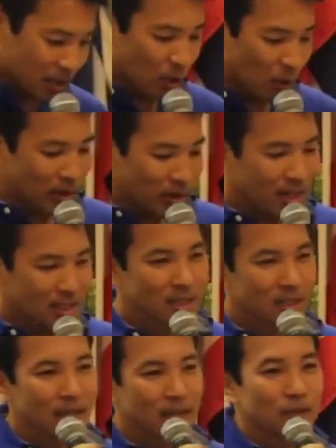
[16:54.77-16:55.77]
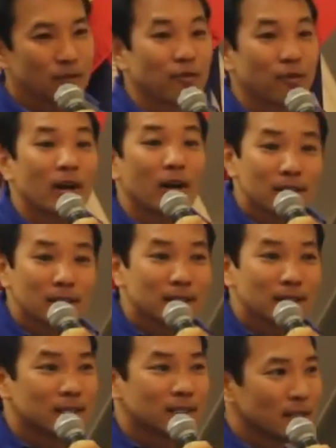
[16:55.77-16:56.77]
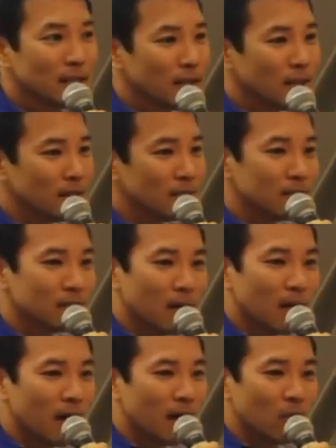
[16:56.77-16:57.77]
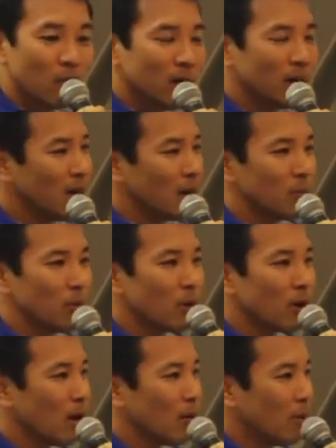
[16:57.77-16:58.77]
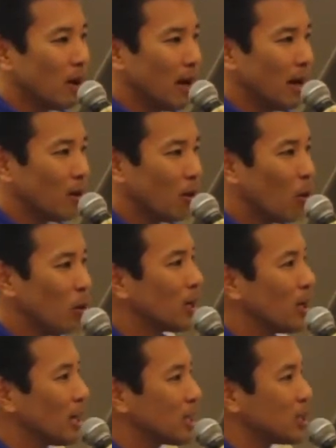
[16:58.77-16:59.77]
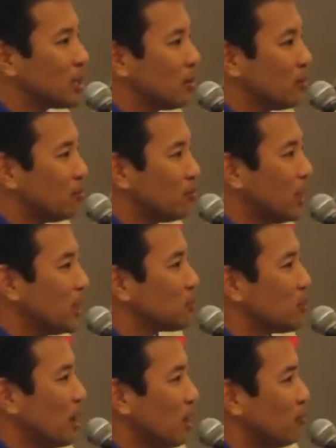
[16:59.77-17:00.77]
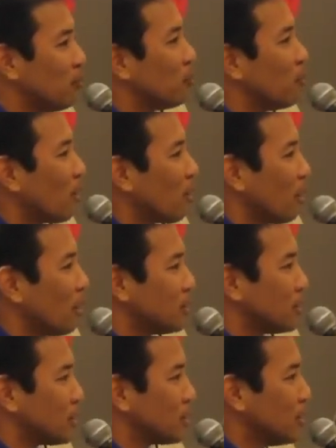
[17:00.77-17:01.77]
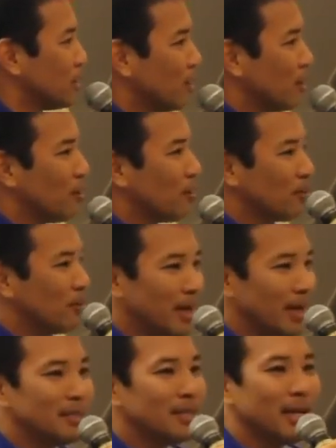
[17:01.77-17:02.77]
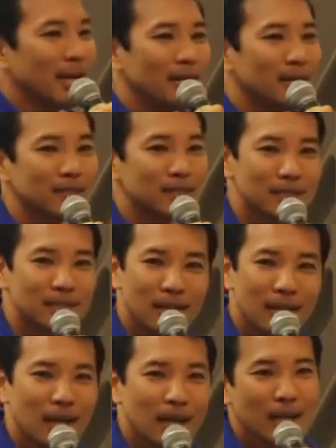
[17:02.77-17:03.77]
And so what that's led to for us is one day I broke out my old collection of baseball and football cards from the 1980s.